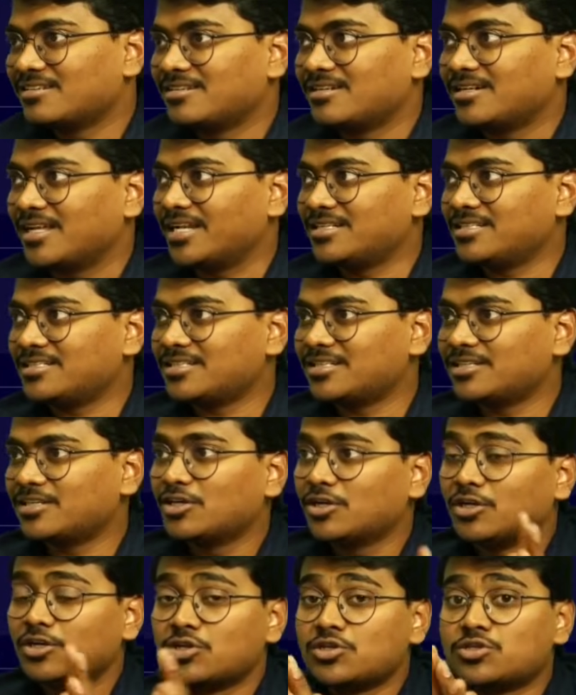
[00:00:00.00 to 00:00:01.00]
right?
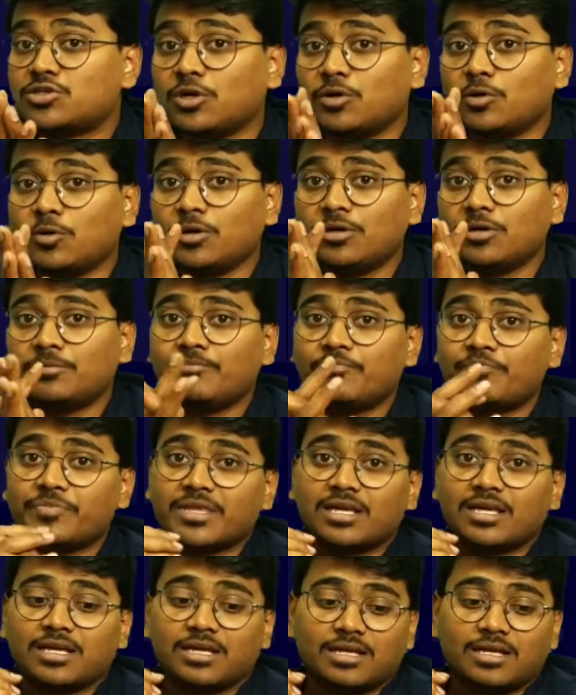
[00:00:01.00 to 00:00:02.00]
So
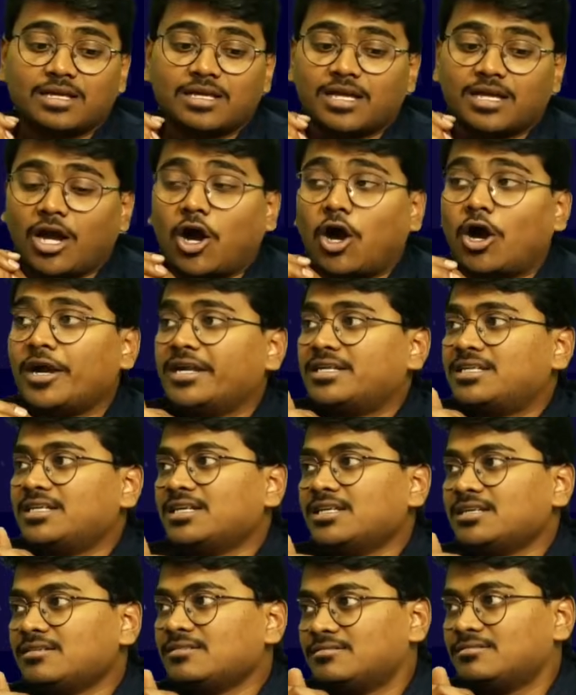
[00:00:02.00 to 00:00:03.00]

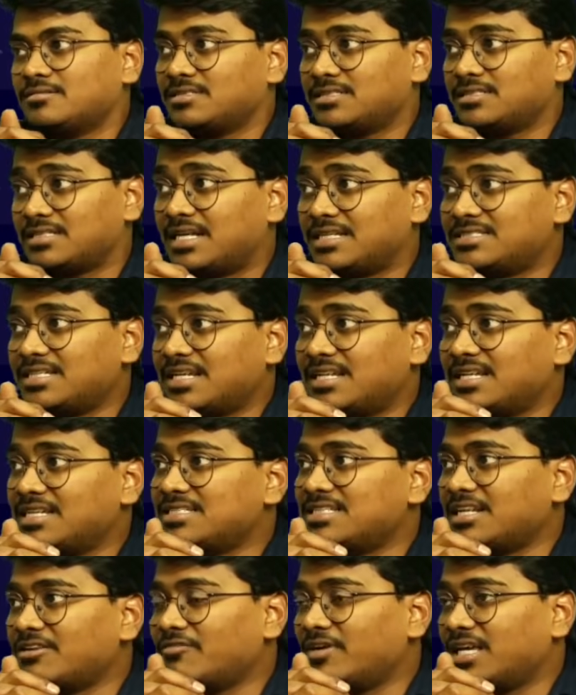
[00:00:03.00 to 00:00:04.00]
auditor, that's the
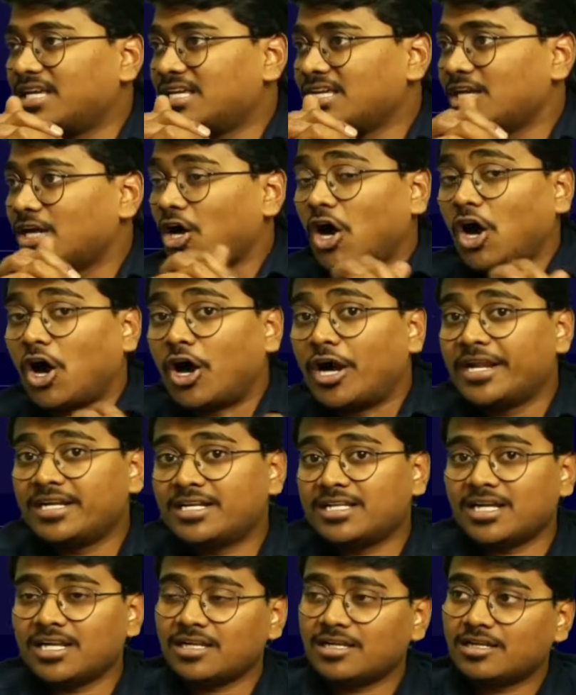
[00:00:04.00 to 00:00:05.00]
reason why
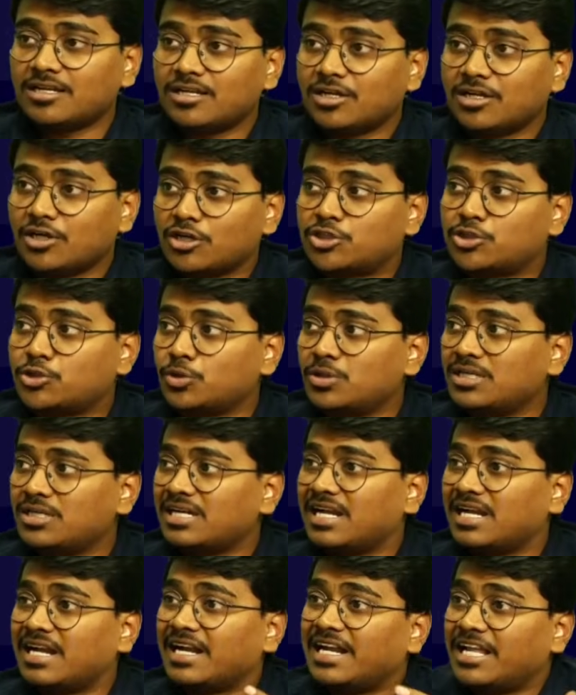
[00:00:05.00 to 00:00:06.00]
auditor should
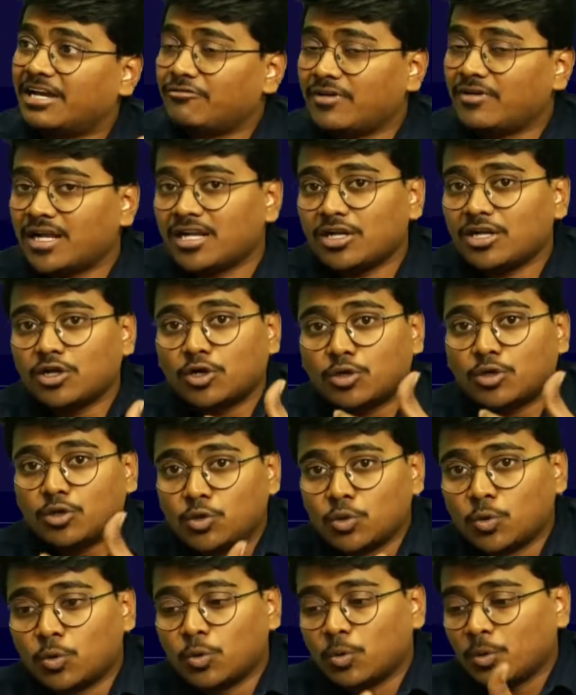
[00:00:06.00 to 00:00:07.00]
never
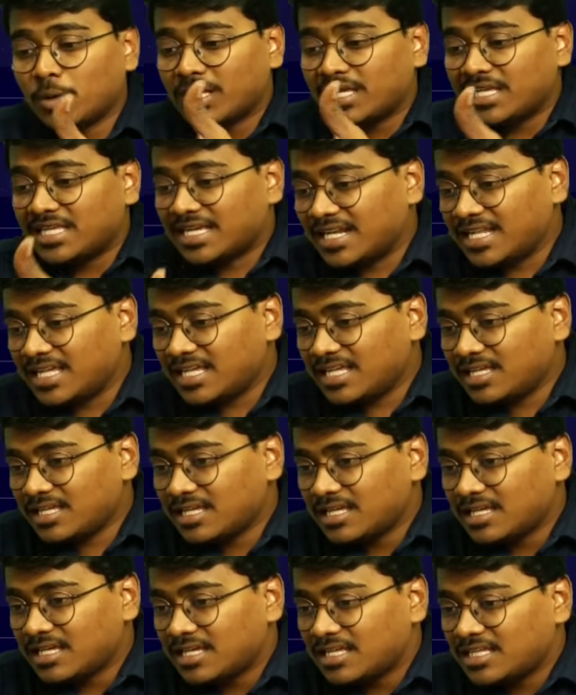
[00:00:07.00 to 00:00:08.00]
do any
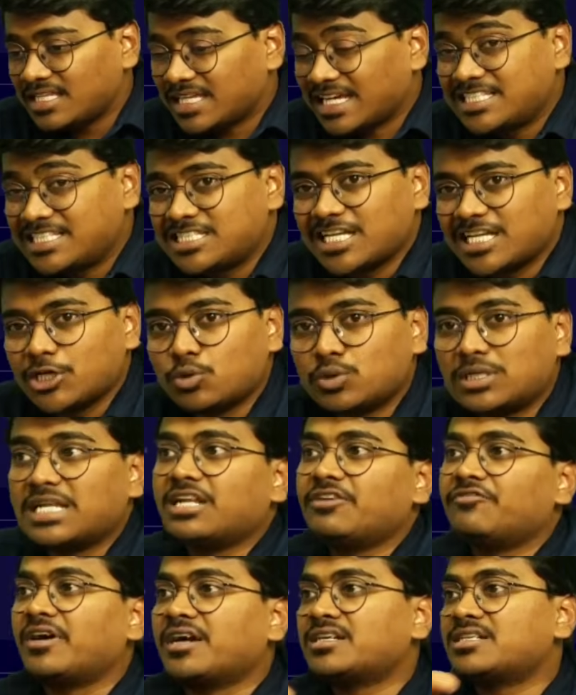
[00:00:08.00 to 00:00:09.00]
executory
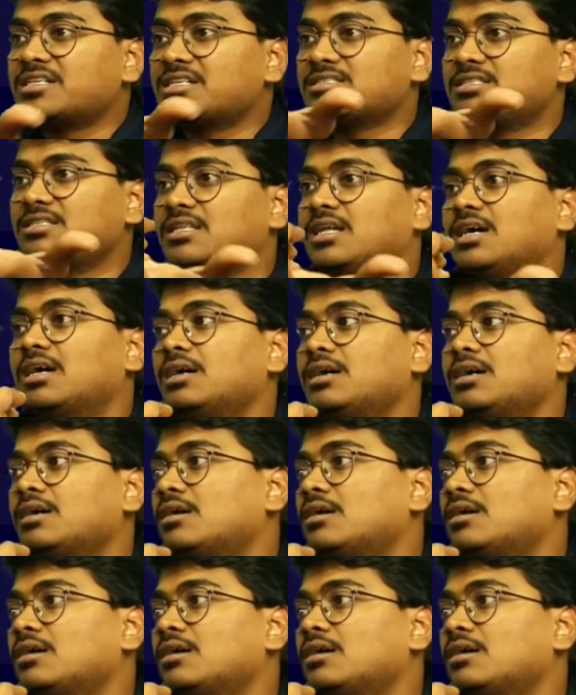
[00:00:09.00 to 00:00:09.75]
functions in the